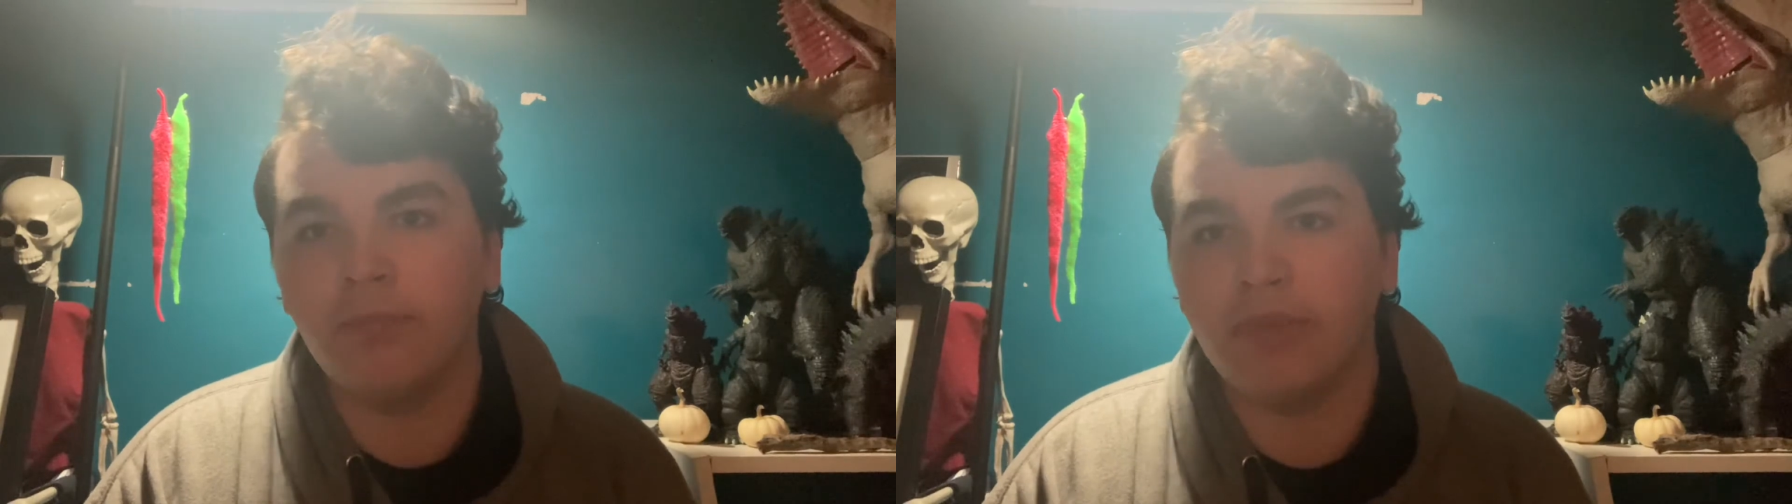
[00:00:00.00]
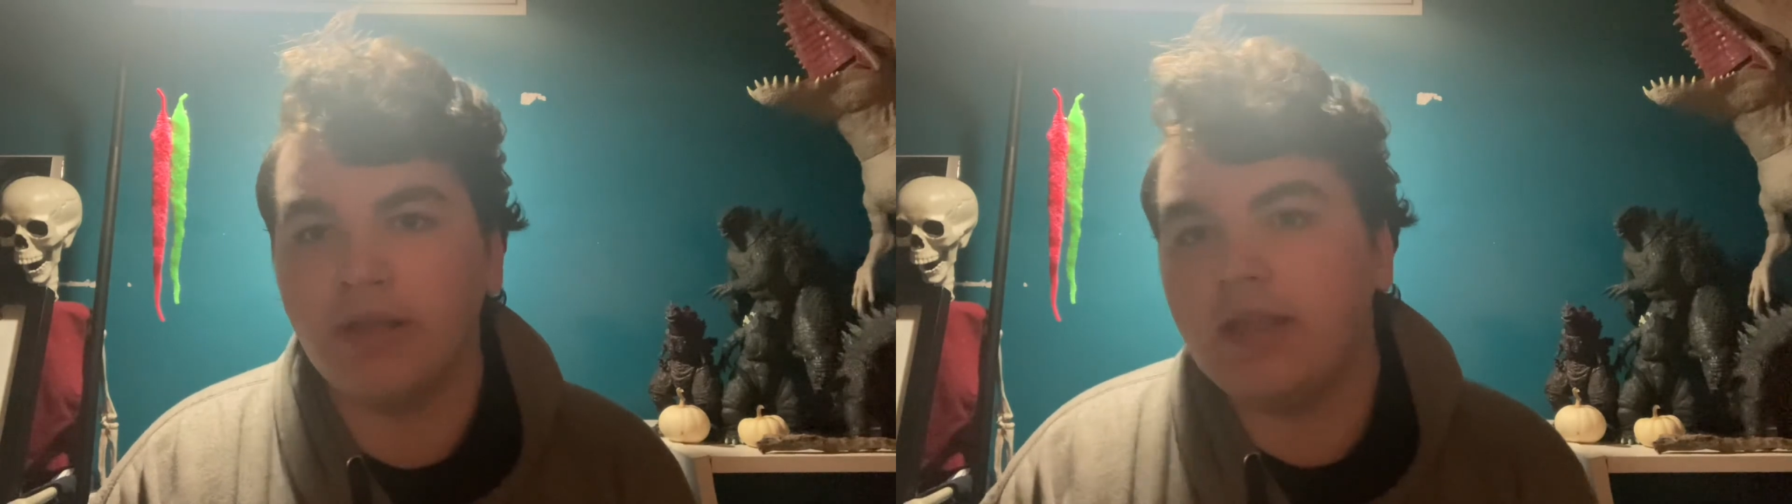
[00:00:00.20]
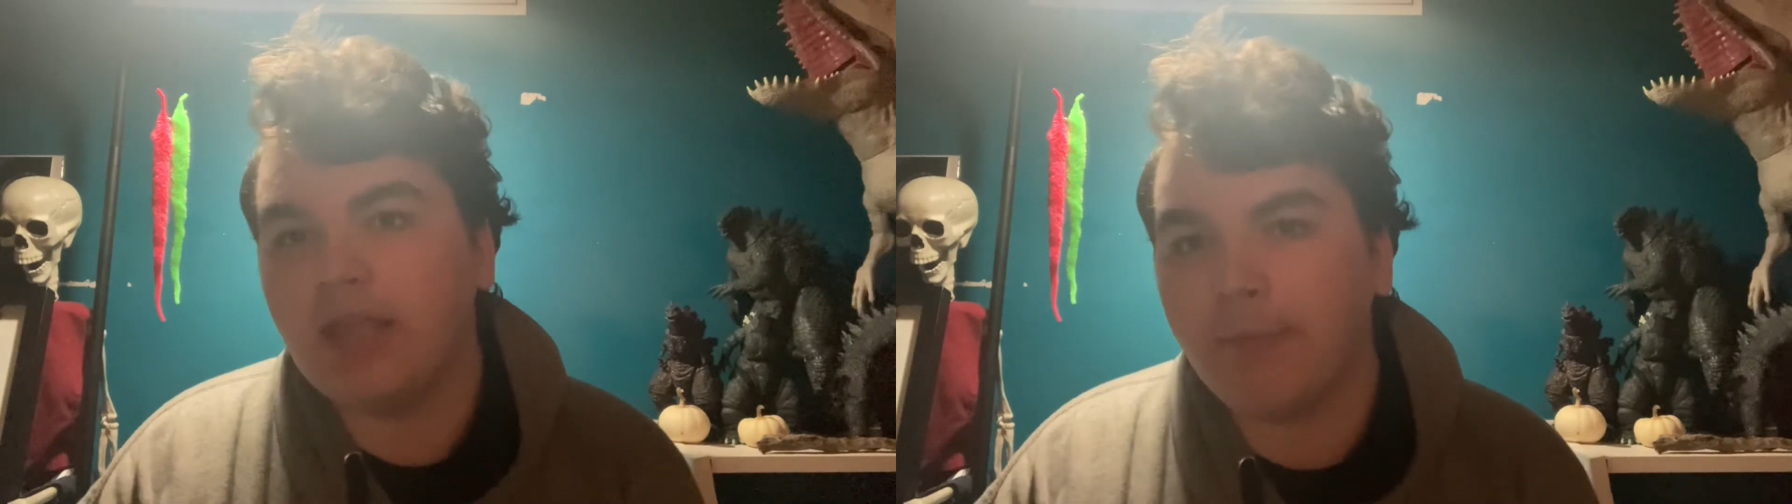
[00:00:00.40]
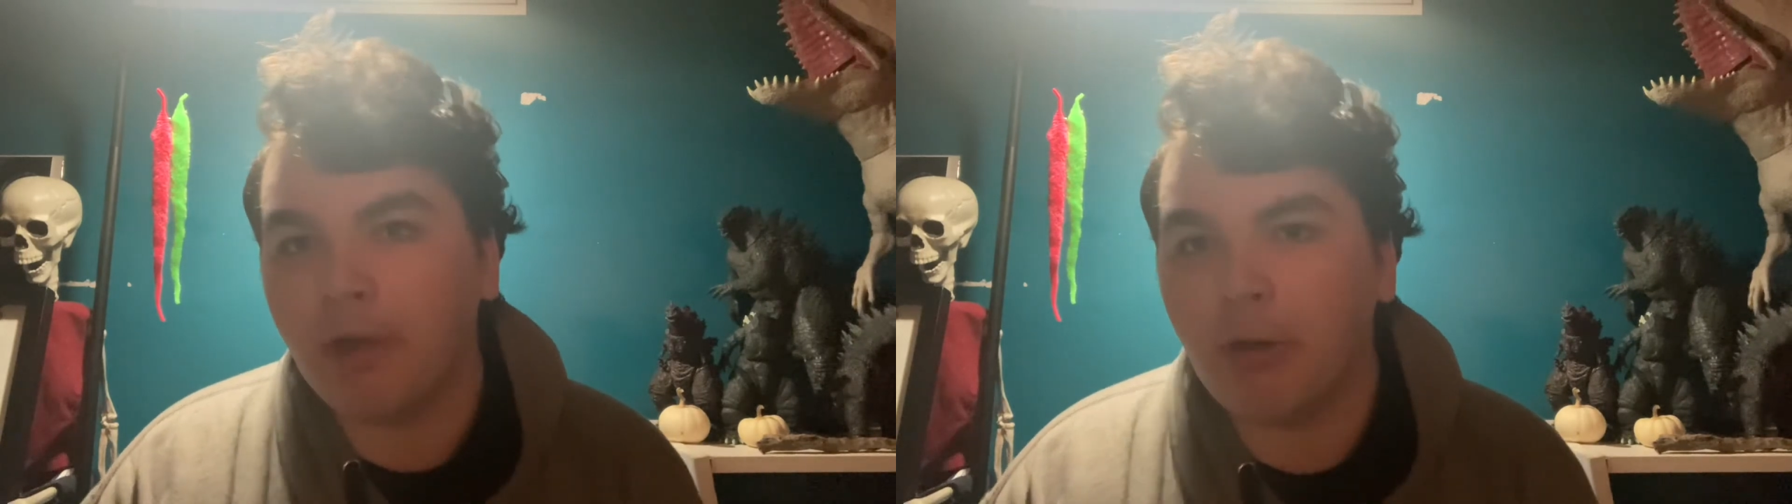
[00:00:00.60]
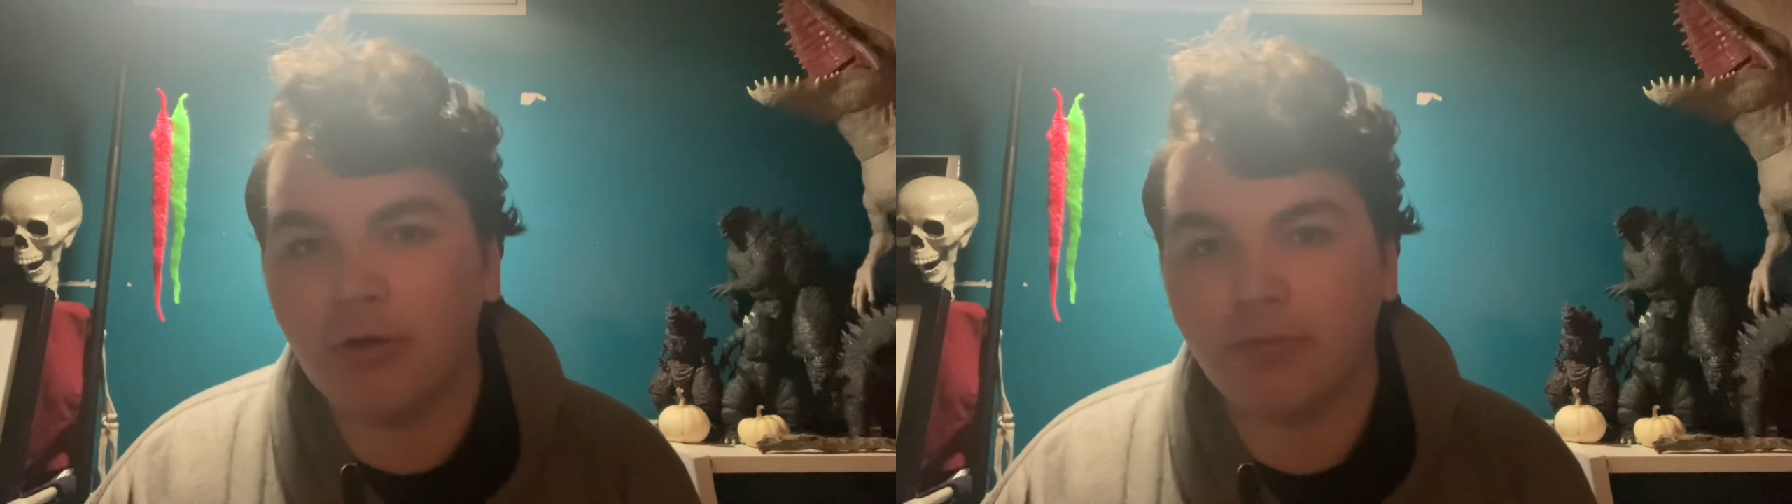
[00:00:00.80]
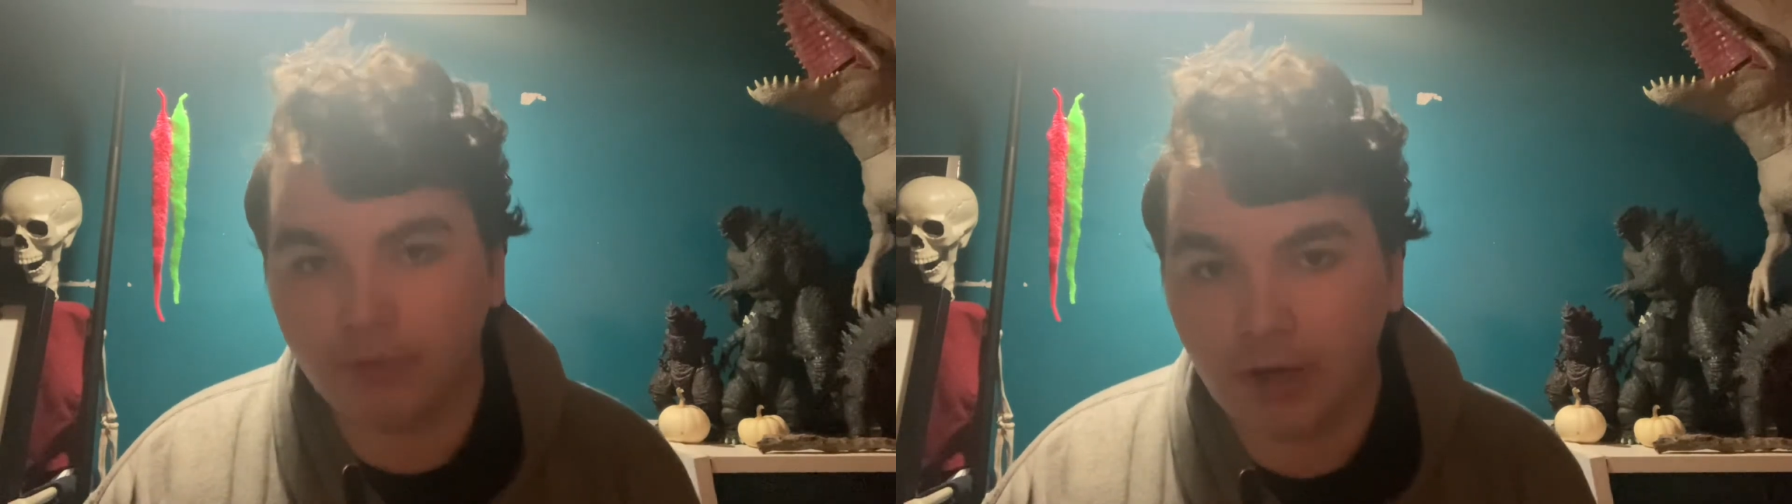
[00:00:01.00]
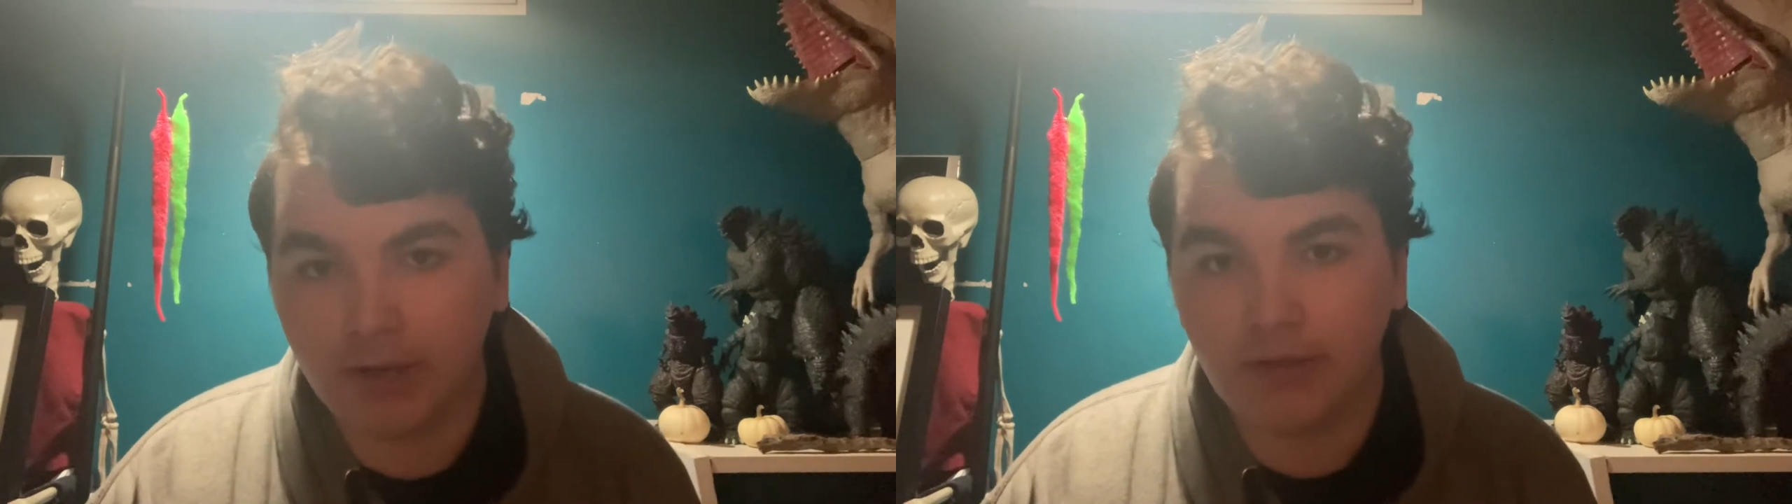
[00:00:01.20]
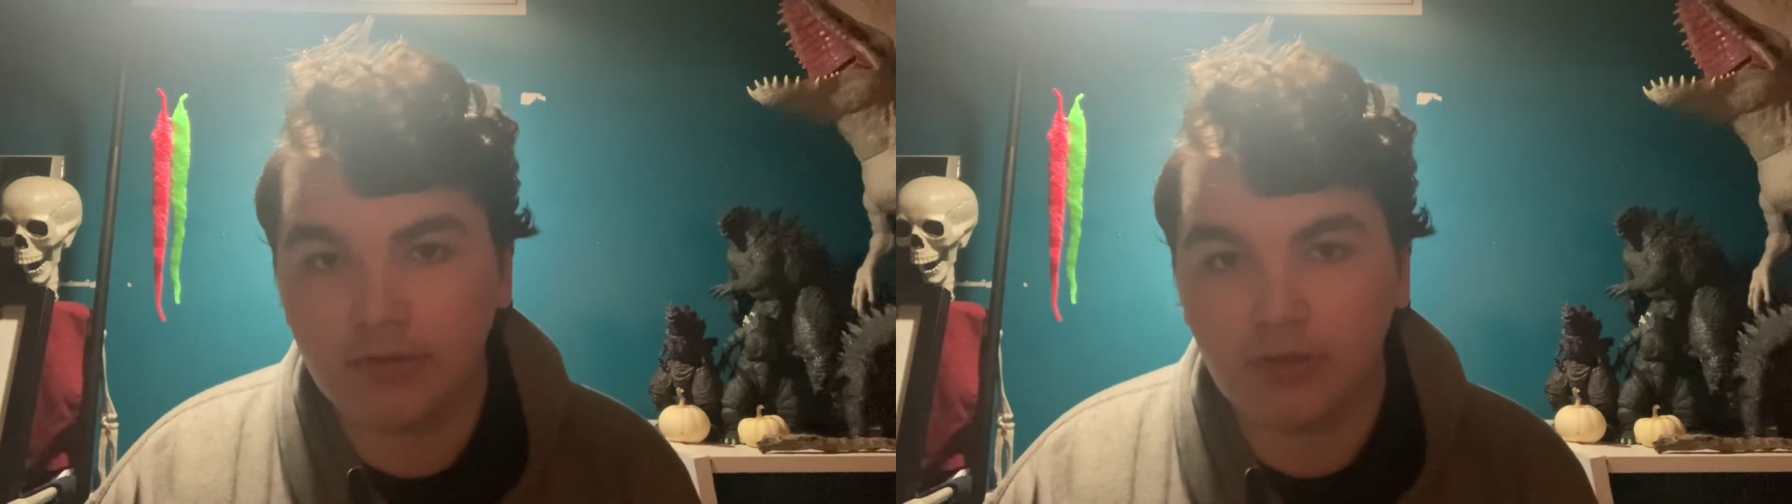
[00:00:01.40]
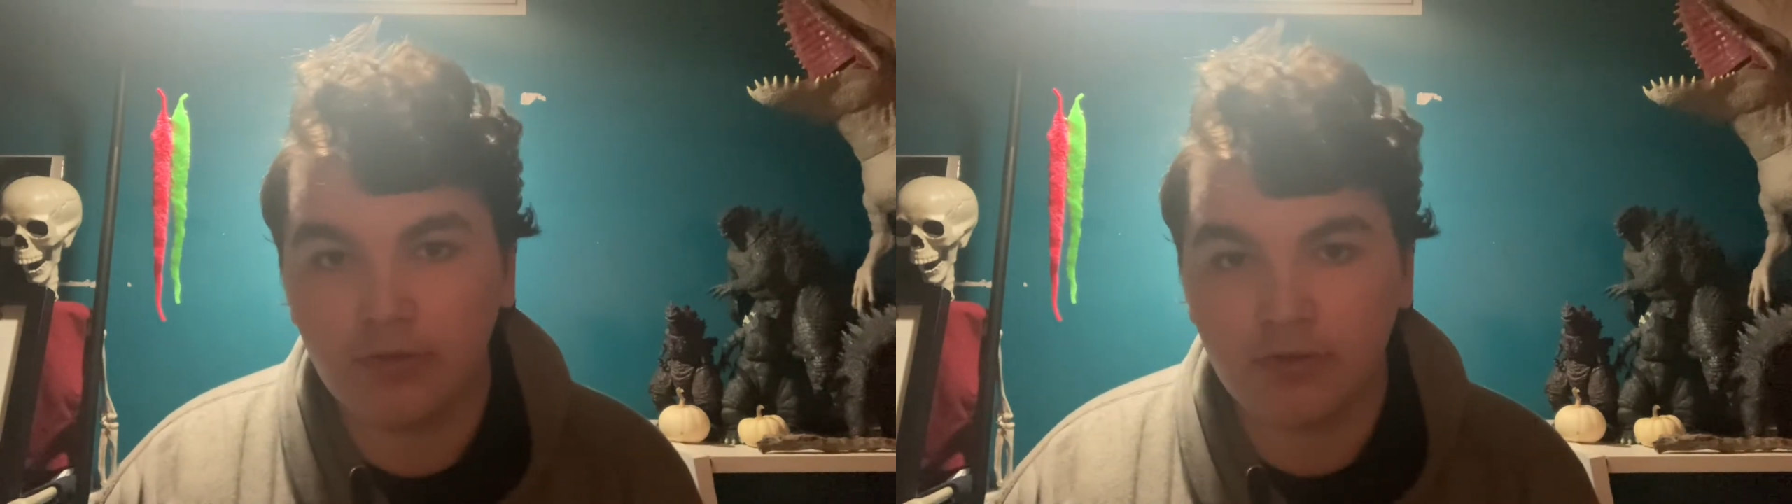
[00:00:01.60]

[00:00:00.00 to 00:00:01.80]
and it came out on a Friday too,